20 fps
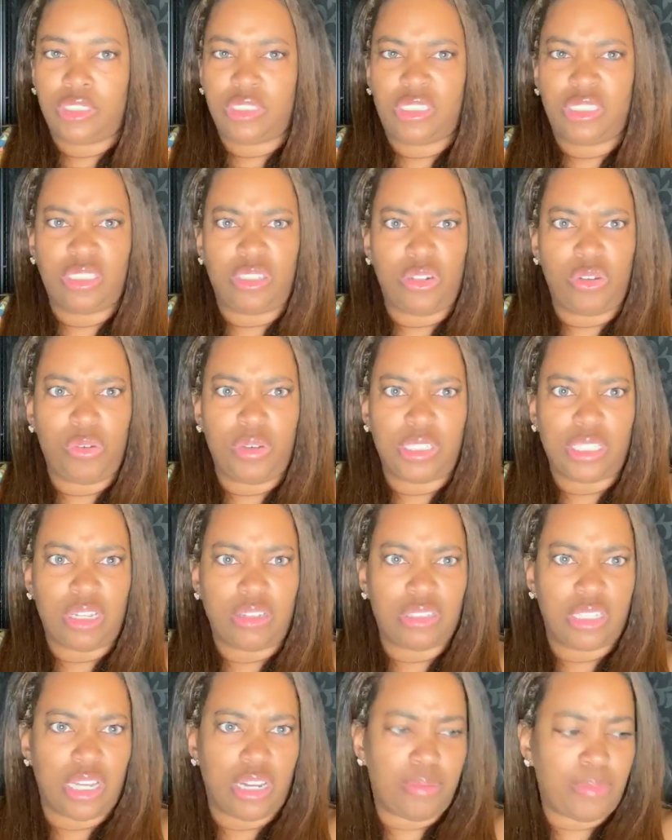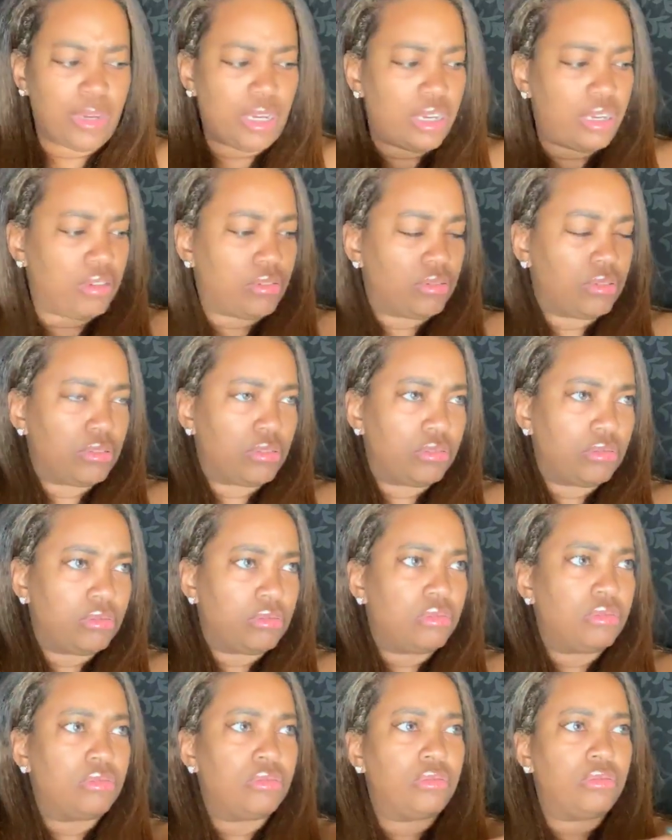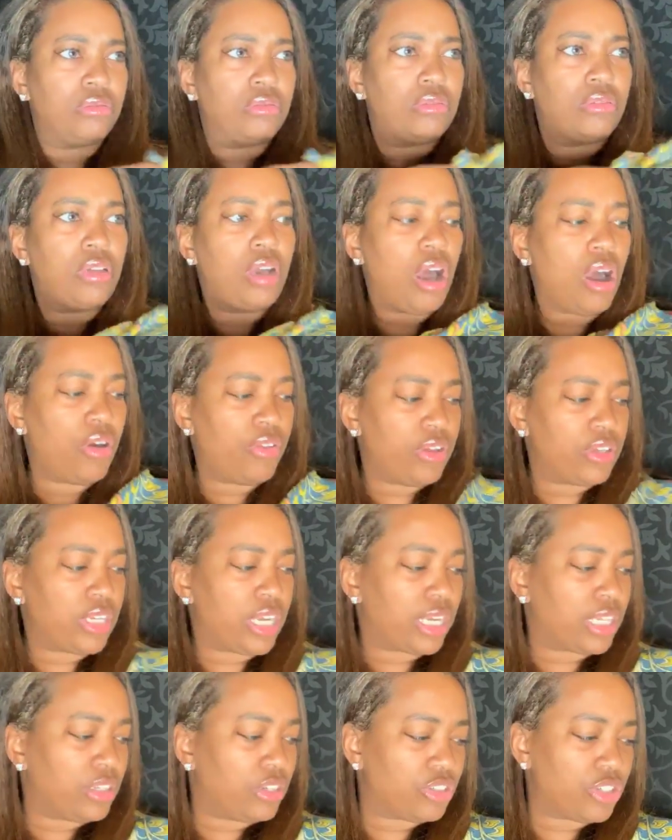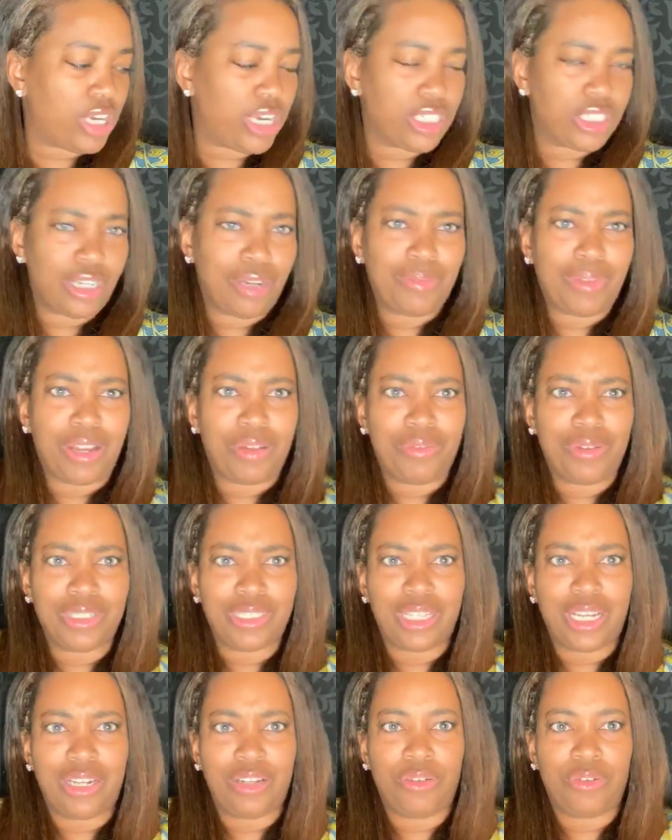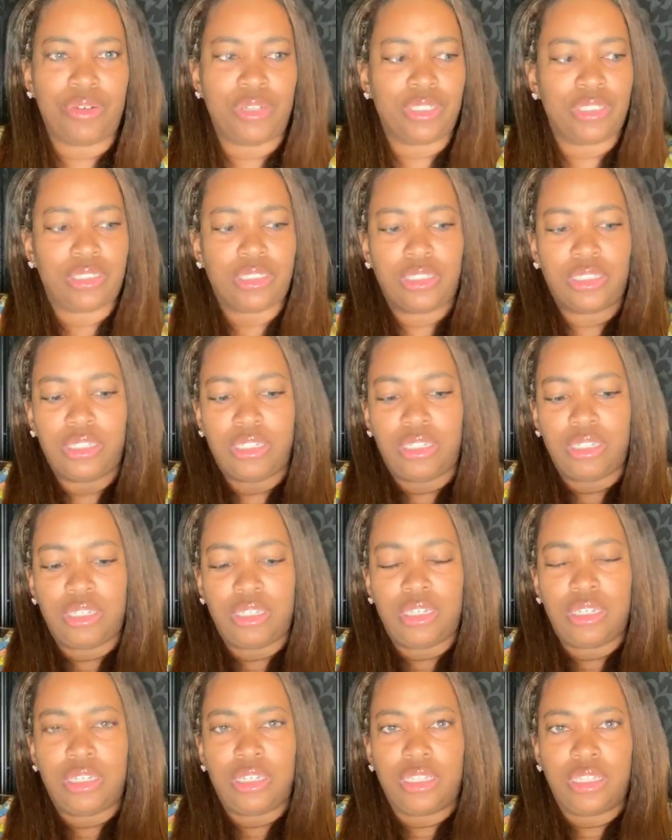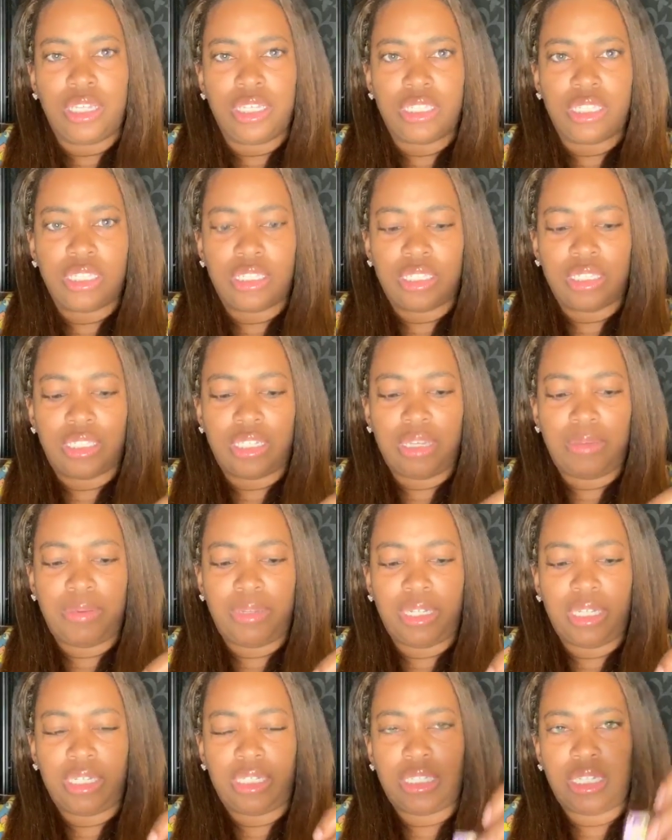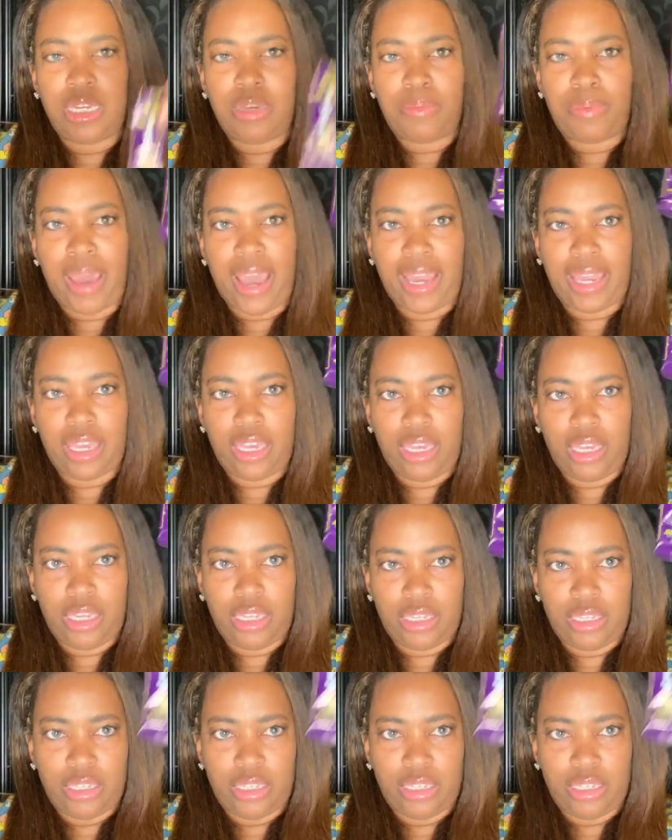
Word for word: Some noise outside of my house. Oh, they're taking their trash. I'm like, what's that noise? This is the CBD tea packet.